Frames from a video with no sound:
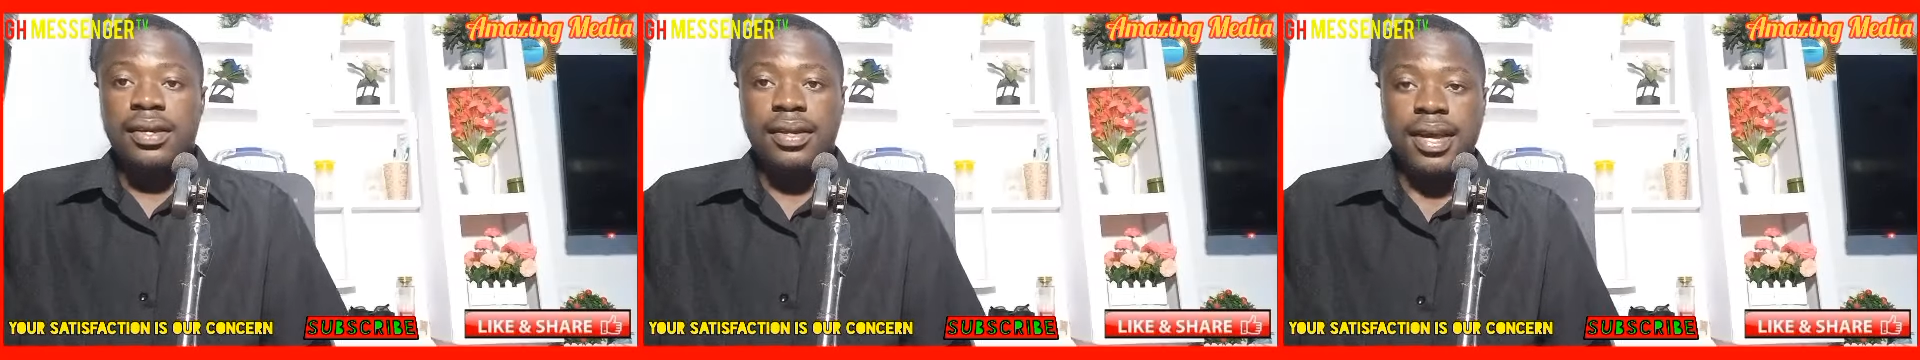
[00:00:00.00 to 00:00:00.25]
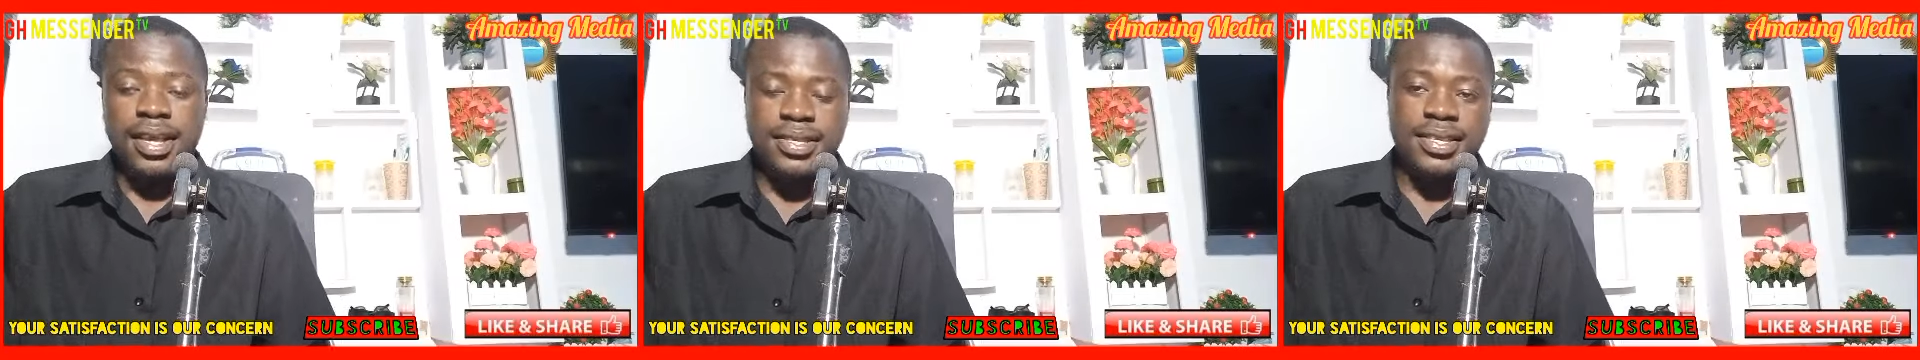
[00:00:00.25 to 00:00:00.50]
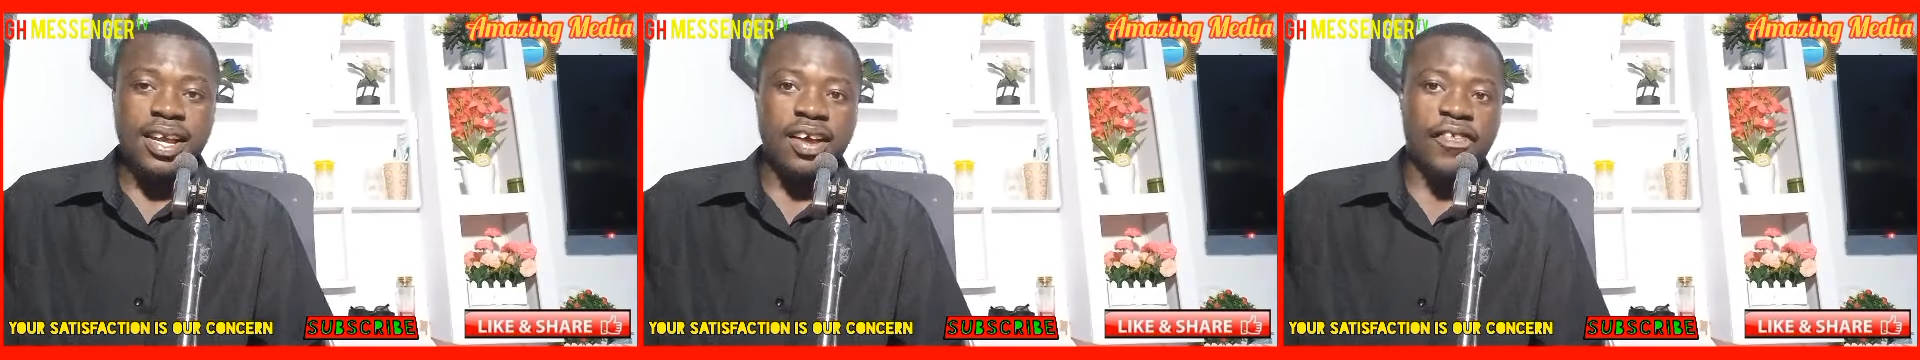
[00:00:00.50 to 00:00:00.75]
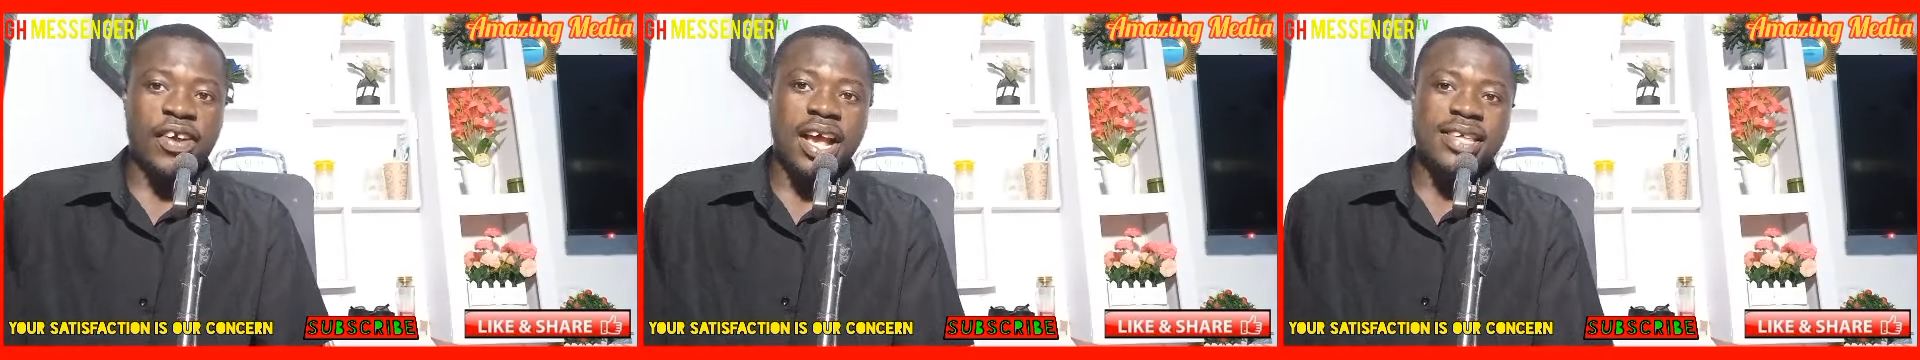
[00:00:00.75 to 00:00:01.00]
Yes,
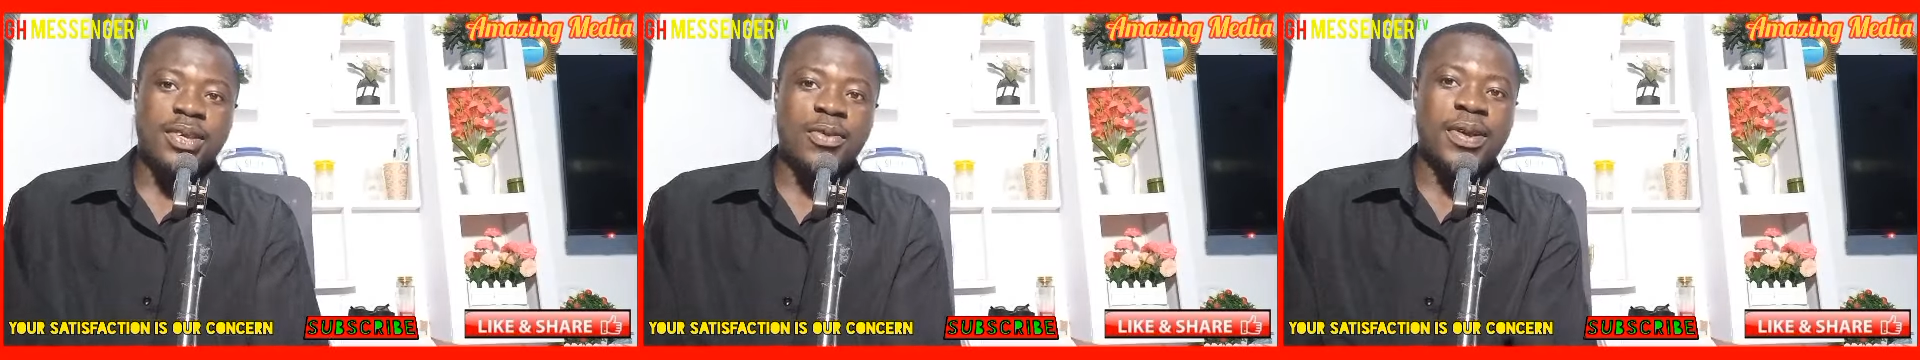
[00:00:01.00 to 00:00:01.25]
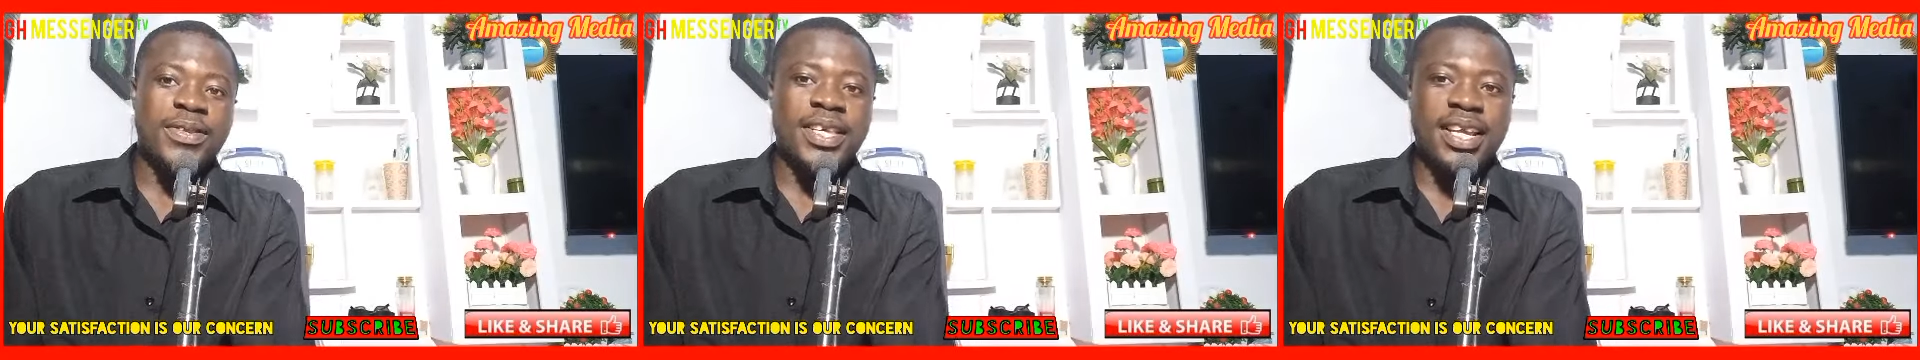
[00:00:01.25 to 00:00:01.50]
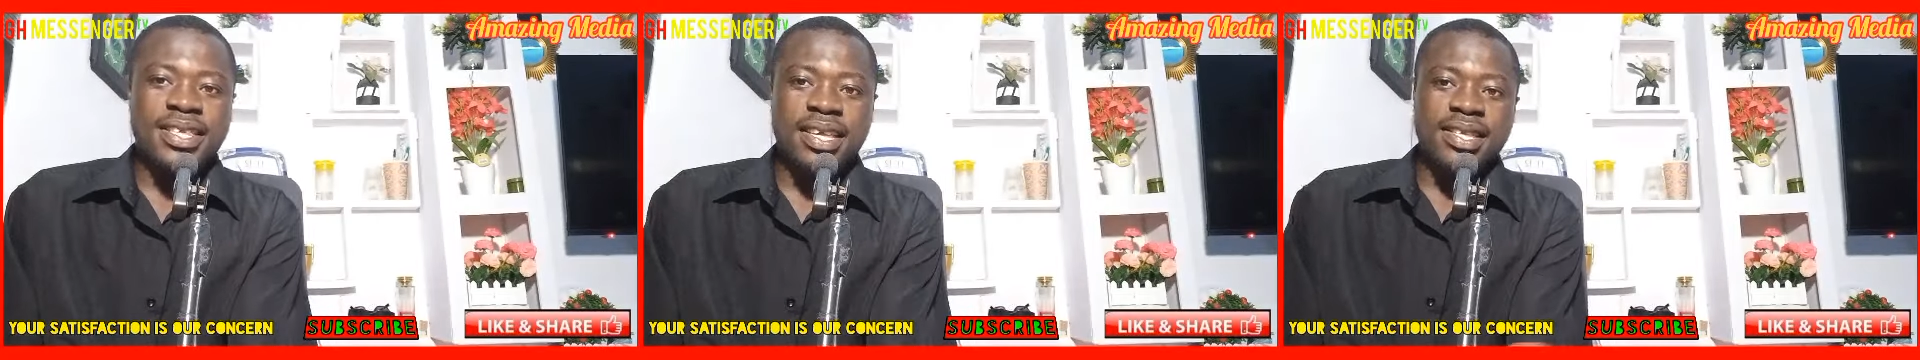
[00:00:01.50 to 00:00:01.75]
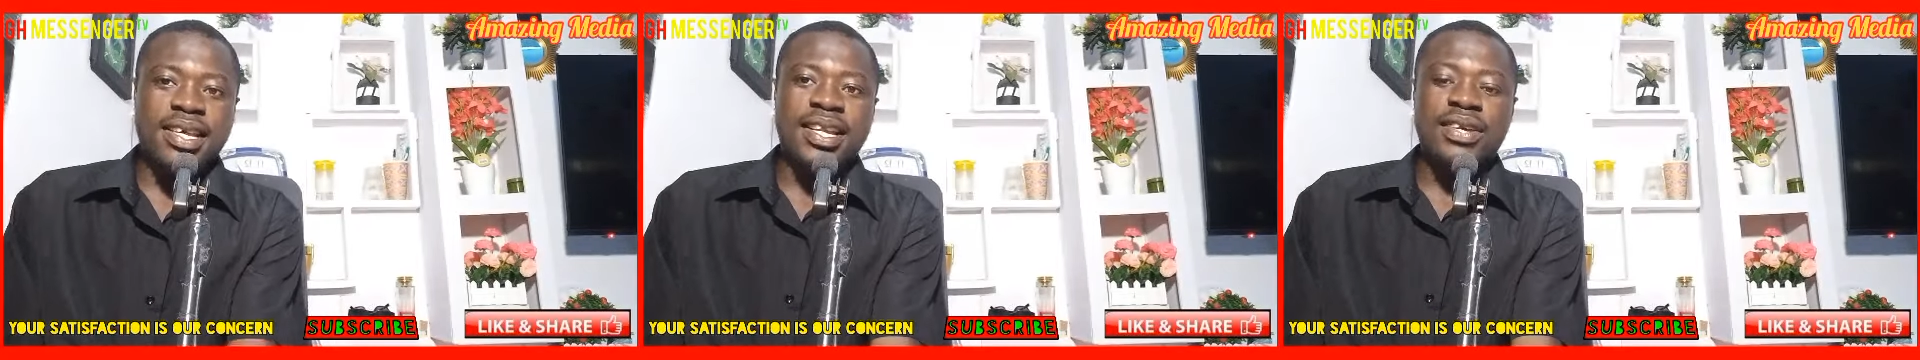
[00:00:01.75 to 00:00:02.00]
other for us, we say
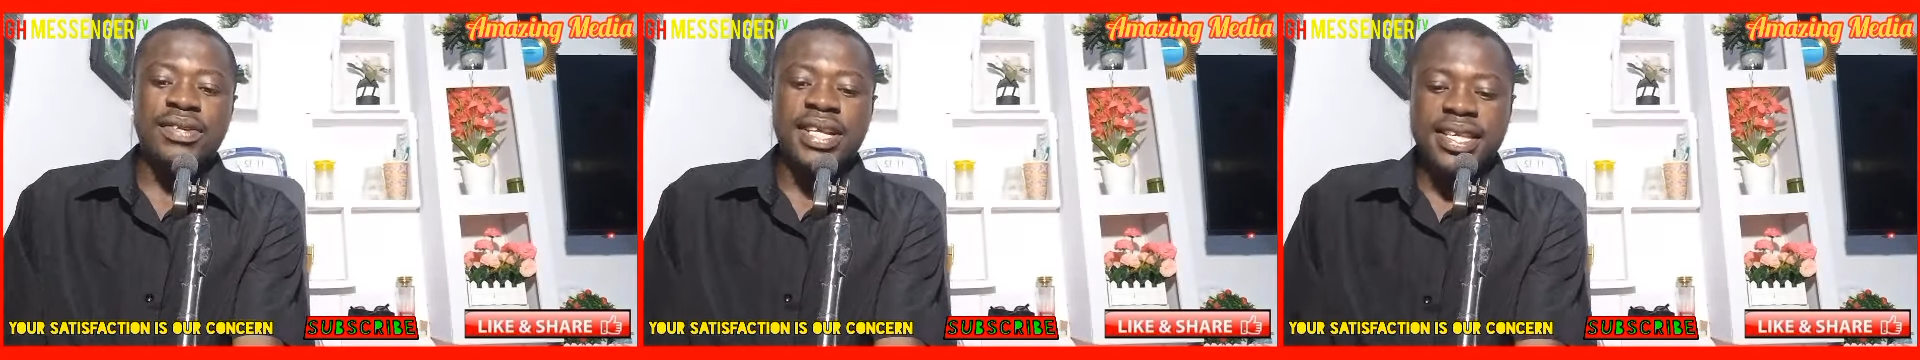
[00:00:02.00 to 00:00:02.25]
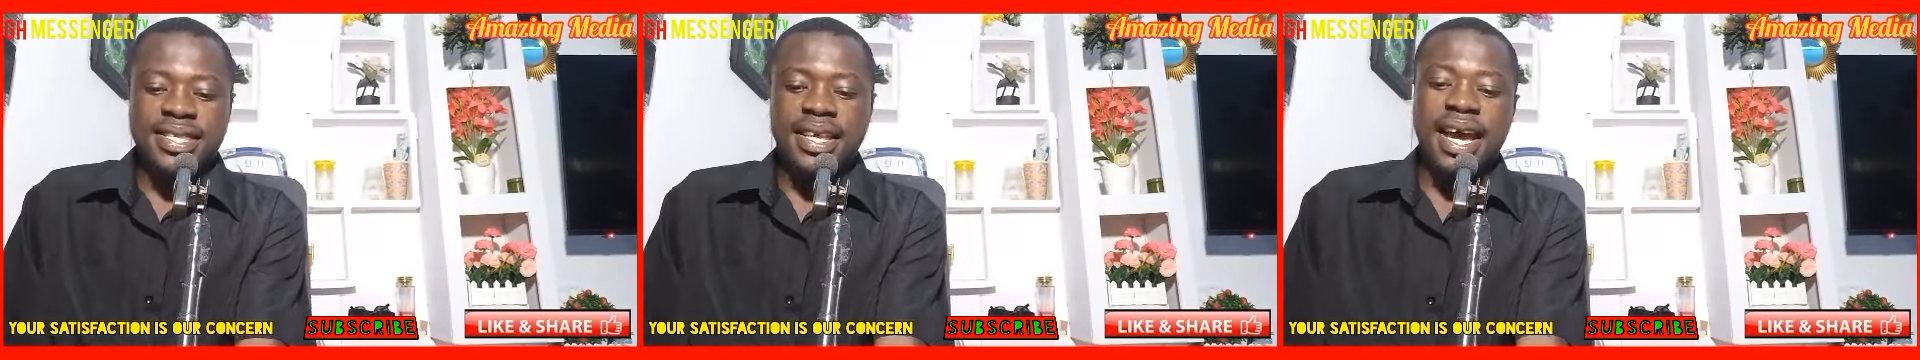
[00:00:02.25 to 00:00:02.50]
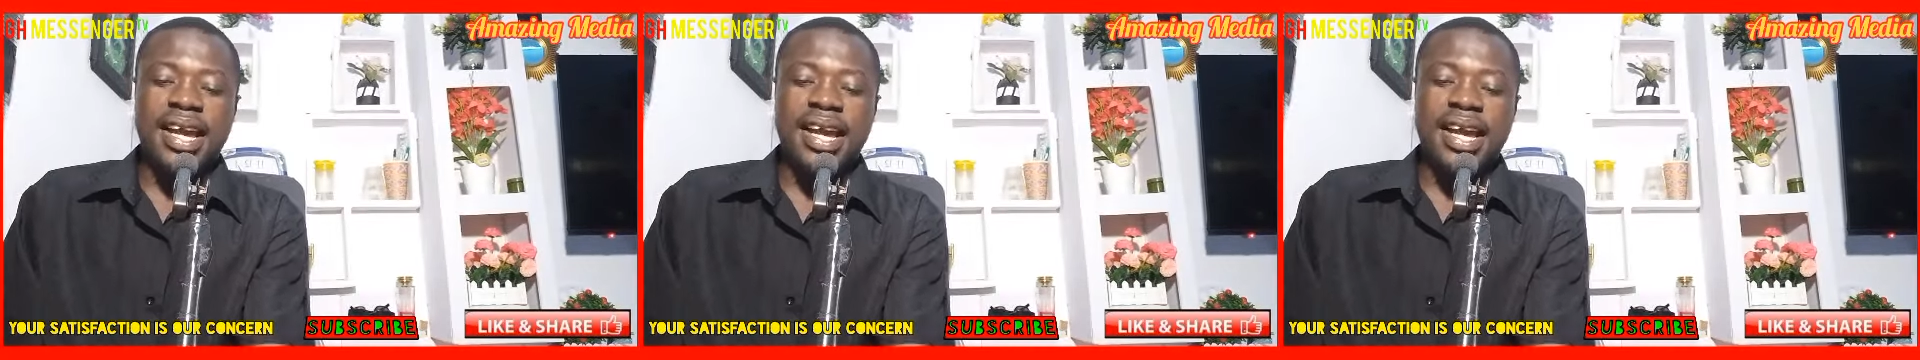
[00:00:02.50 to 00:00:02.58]
this as a duties.